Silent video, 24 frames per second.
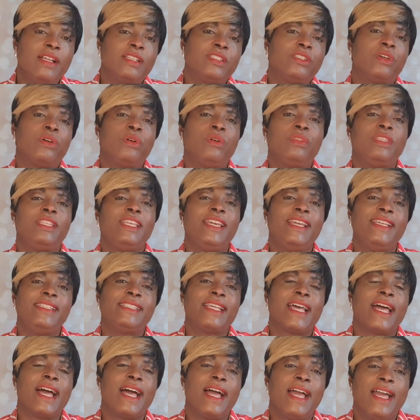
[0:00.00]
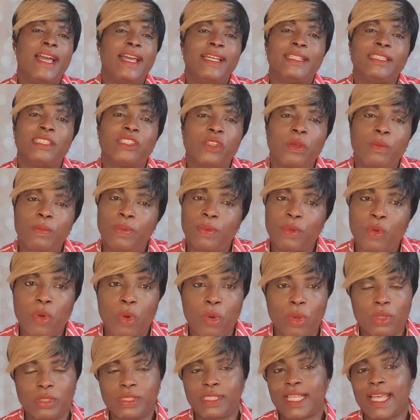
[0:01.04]
So these are some
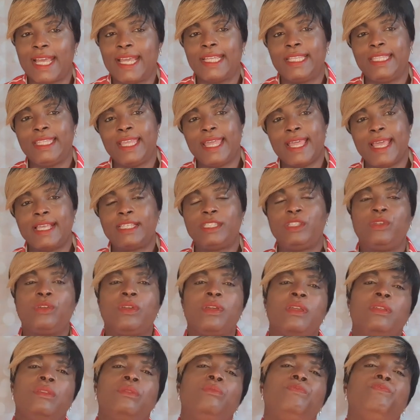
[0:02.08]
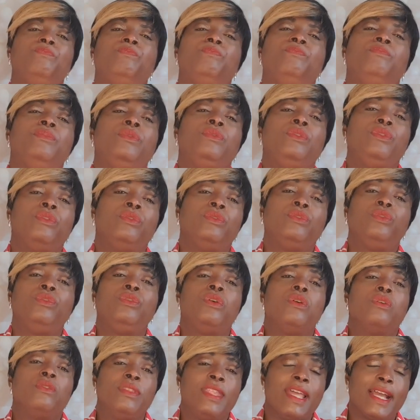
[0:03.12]
course ideas you can do
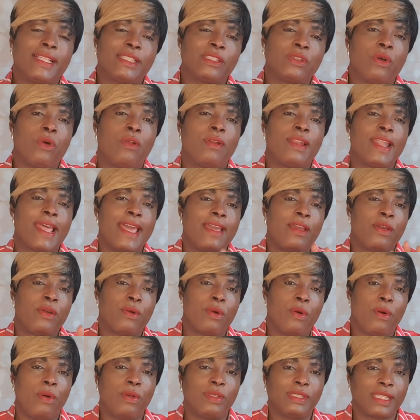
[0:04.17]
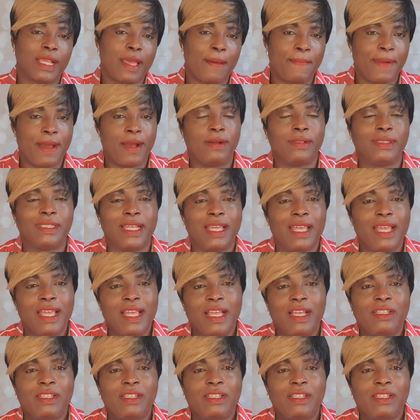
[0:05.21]
your next online course about.